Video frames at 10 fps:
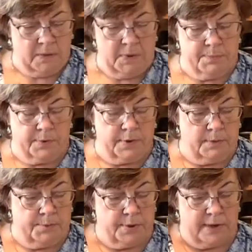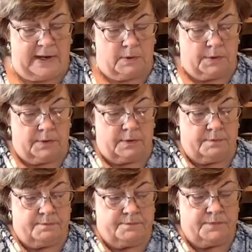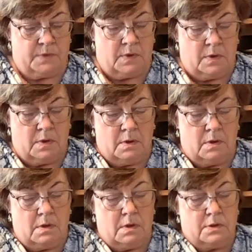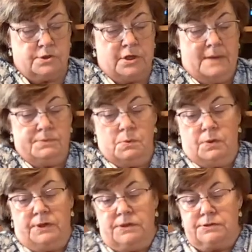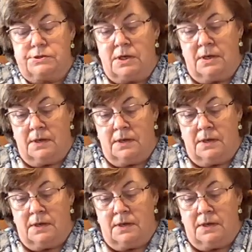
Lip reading: we're going to put our chopped walnuts.